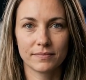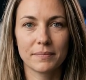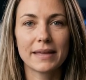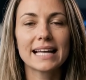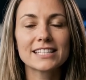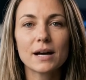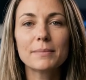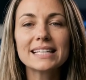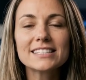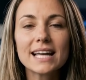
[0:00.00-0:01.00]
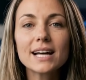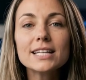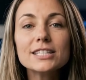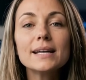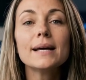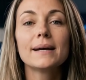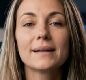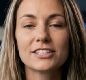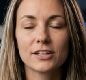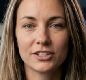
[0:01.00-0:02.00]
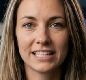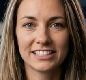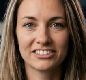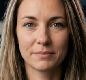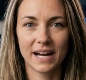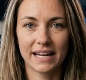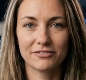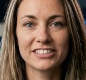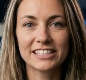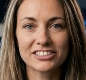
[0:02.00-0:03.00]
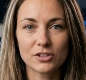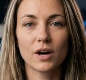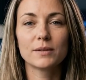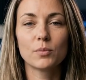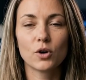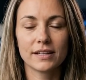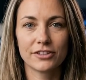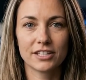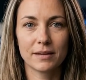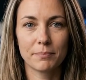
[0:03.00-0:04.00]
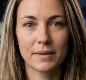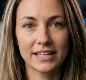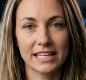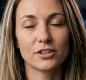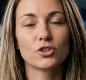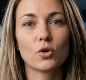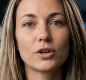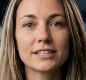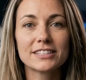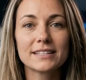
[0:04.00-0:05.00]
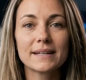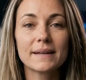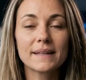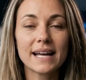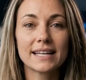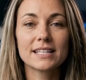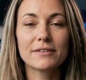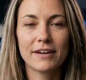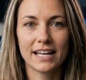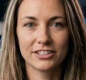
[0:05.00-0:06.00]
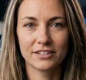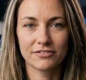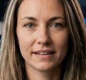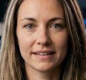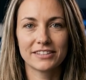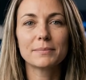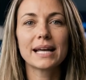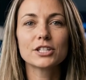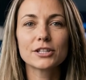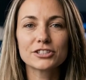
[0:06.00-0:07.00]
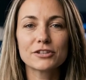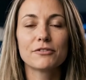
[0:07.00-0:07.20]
With XRP's current circulating supply of 61.3 billion tokens and an effective speculative